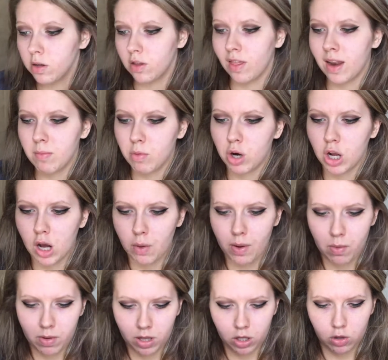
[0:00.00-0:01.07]
So then I'm going to go
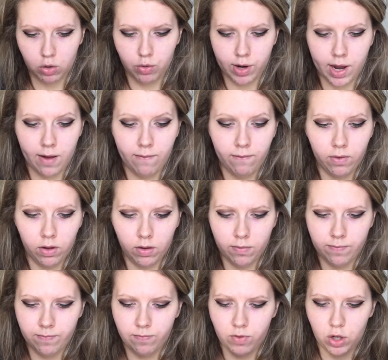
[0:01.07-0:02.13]
in with this Loreal
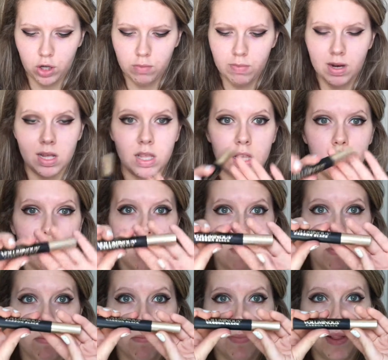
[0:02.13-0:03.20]
Voluminous
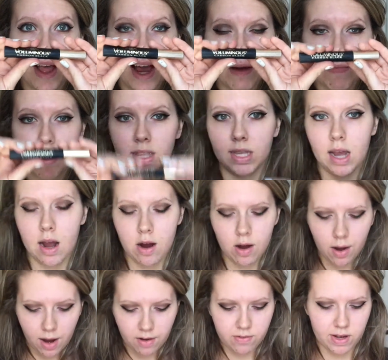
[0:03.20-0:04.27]
Carbon Black
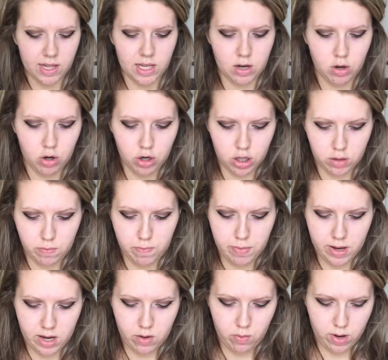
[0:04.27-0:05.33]
Mascara. I finally got into the
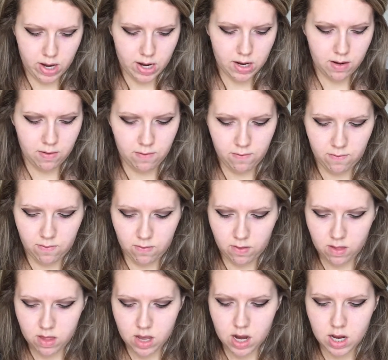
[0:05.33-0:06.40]
bandwagon of
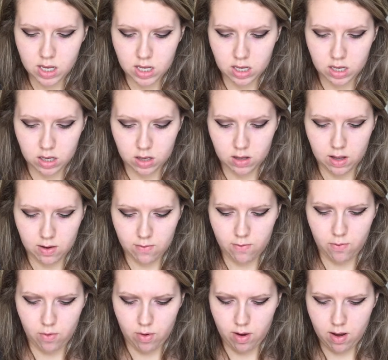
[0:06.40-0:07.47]
this. This is like
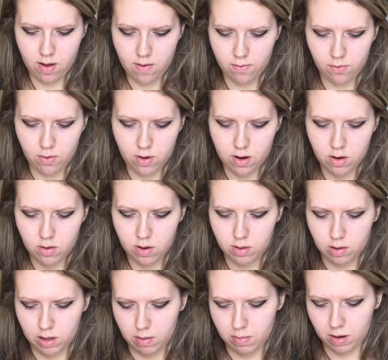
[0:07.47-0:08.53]
forever old. It
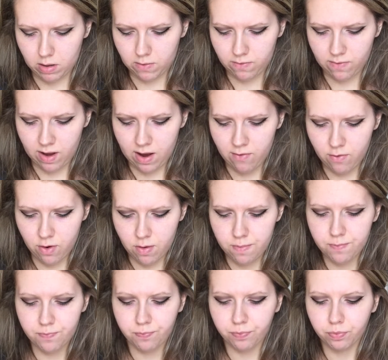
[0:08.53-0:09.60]
was everybody's favorite.
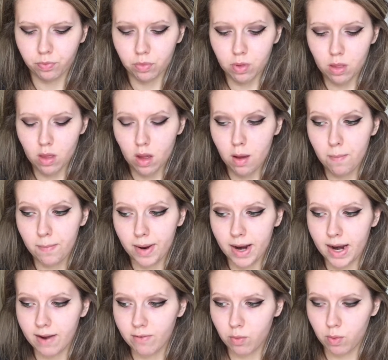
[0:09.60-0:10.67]
But I
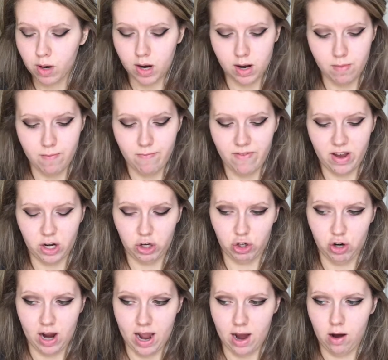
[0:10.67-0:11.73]
never wanted to
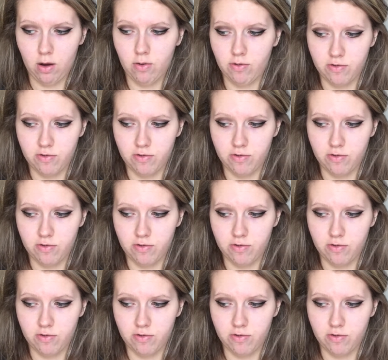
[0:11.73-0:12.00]
venture out